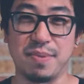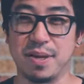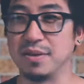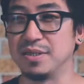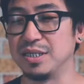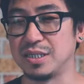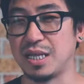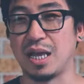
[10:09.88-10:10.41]

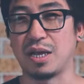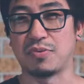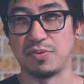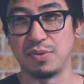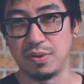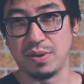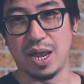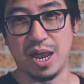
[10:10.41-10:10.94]
because it's like
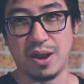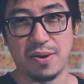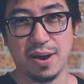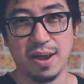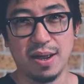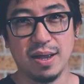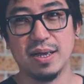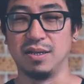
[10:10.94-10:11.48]
rural
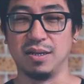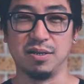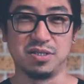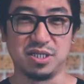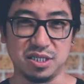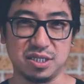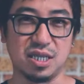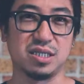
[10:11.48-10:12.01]
area. The
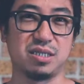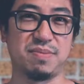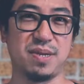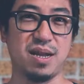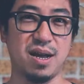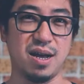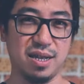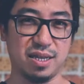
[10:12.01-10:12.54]
logistics a
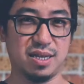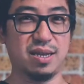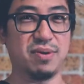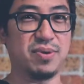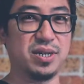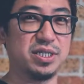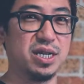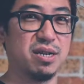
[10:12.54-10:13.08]
bit hard to
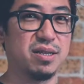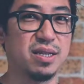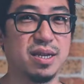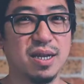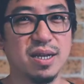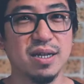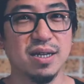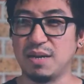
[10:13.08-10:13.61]
reach out
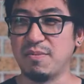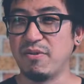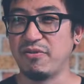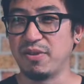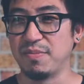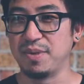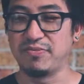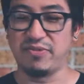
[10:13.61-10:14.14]
there. Some
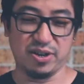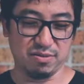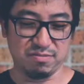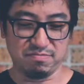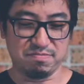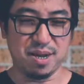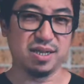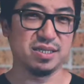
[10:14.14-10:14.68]
of them even
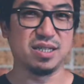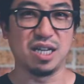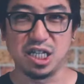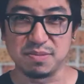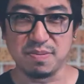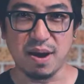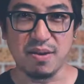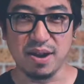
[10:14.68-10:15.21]
past the
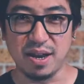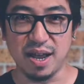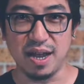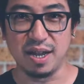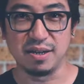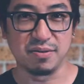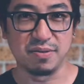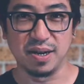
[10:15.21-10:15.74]
expiry
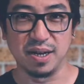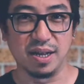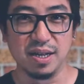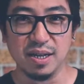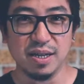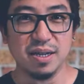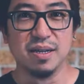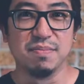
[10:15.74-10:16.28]
date already,
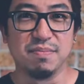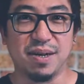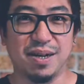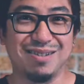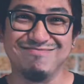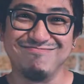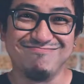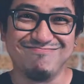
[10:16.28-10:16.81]

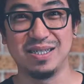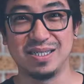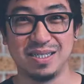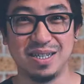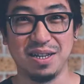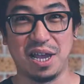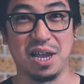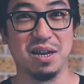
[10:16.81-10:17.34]
but it's
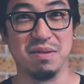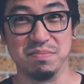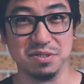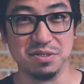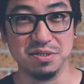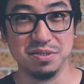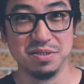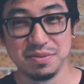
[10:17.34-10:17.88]
still
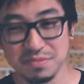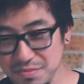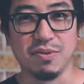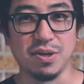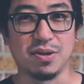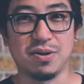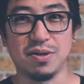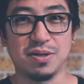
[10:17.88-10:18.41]
edible.
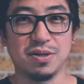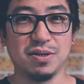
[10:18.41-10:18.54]
We got